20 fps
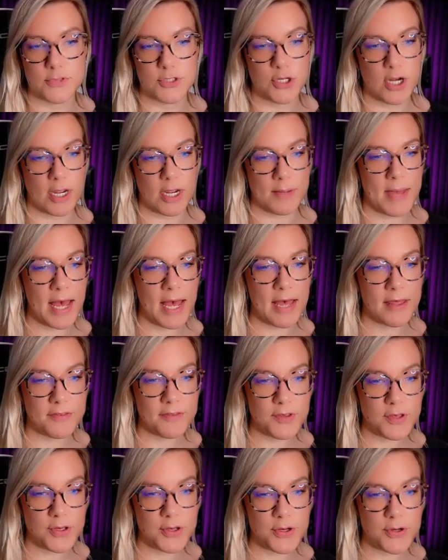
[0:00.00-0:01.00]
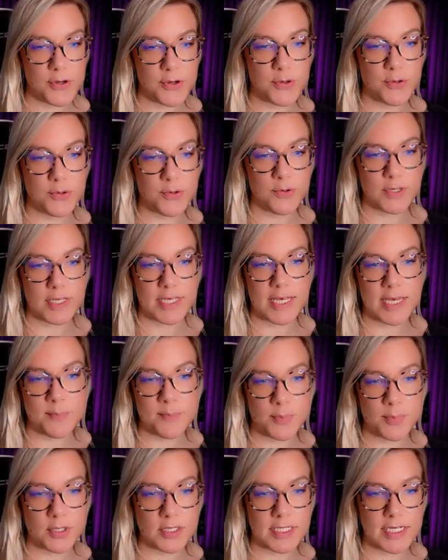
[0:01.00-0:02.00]
Try Matthew,
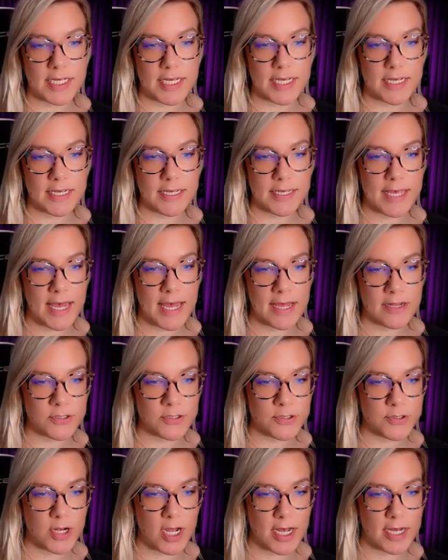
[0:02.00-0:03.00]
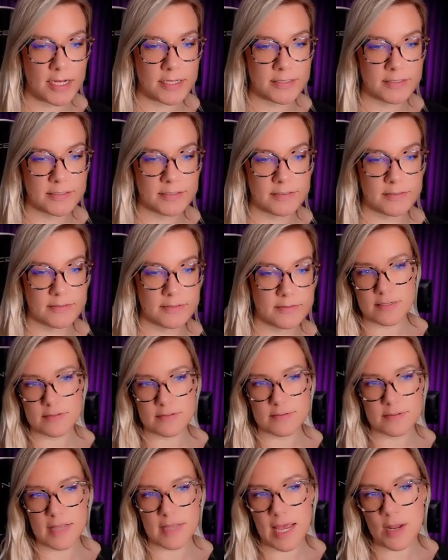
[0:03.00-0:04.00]
Kimberly, Kendra.
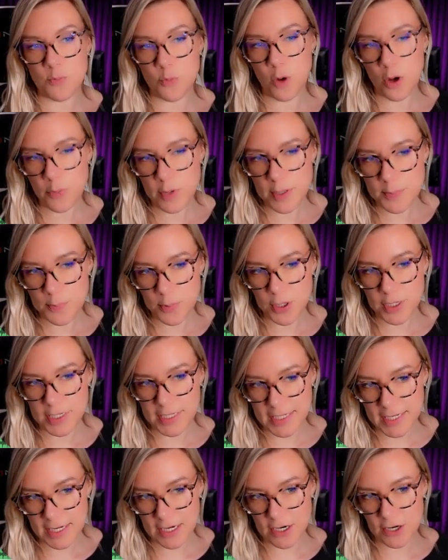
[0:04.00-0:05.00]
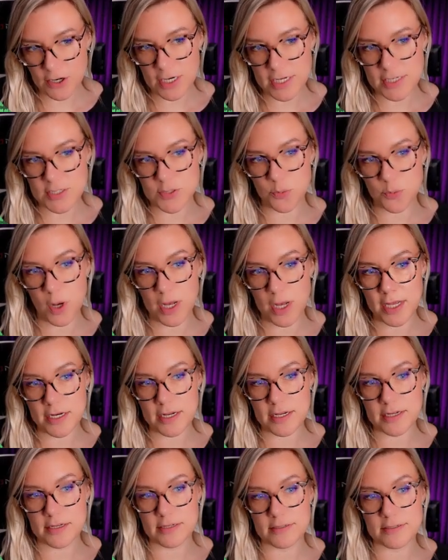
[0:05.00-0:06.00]
And what we put here is what
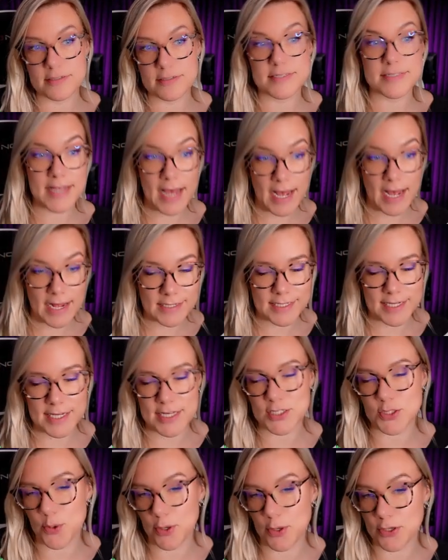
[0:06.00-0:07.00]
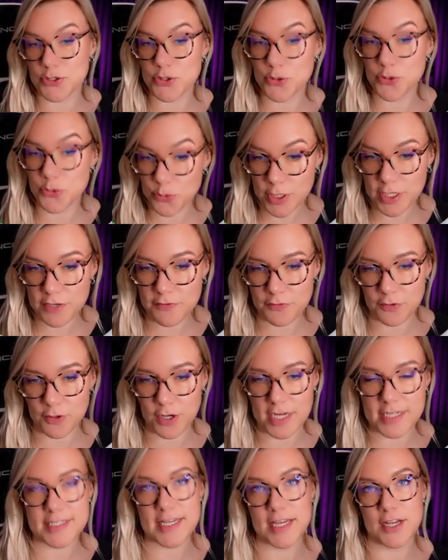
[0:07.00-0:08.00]
Sally is going to read
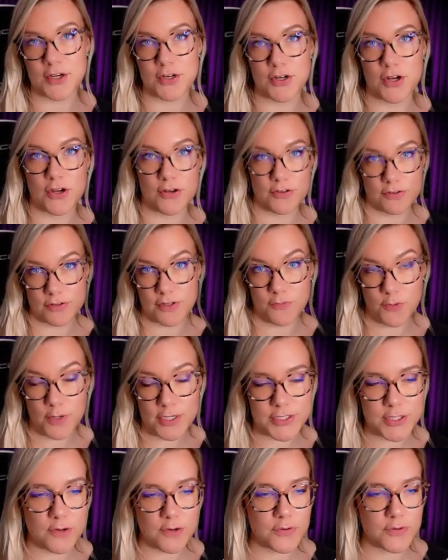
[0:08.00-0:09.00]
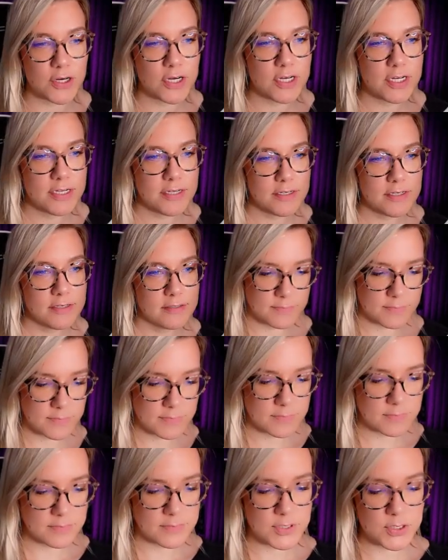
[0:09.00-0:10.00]
for us in the voiceover.
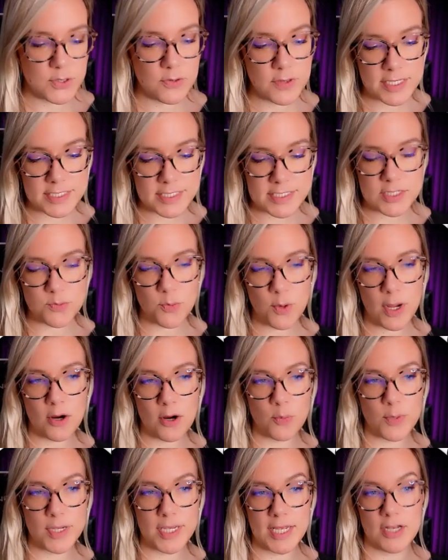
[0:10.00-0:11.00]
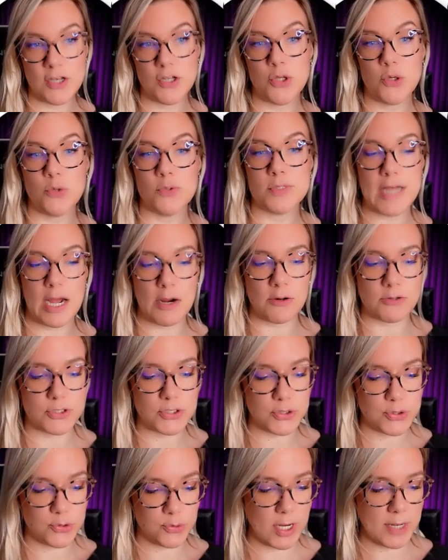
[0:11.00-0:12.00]
So this is where we can use our
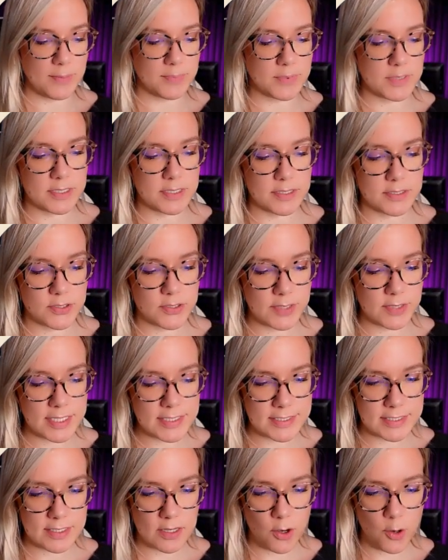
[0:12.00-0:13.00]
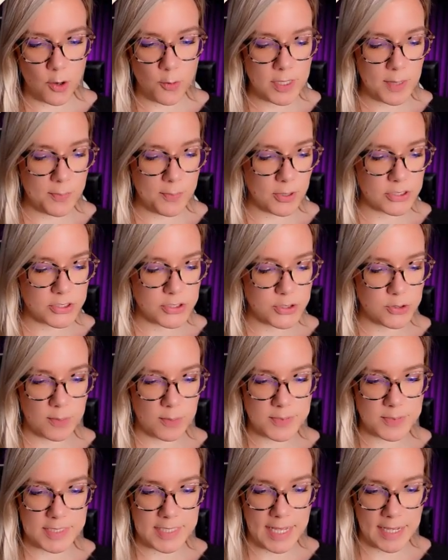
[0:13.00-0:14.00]
script. So let's open up our
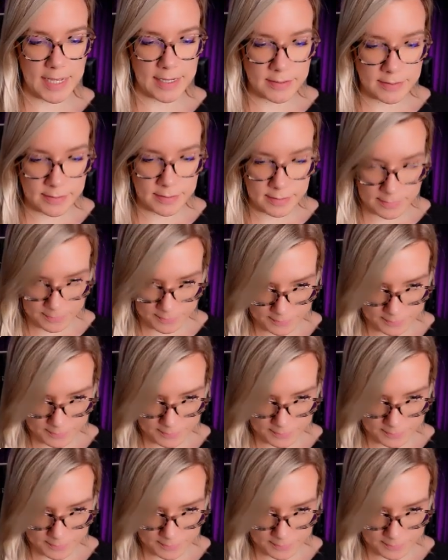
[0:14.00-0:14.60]
script again.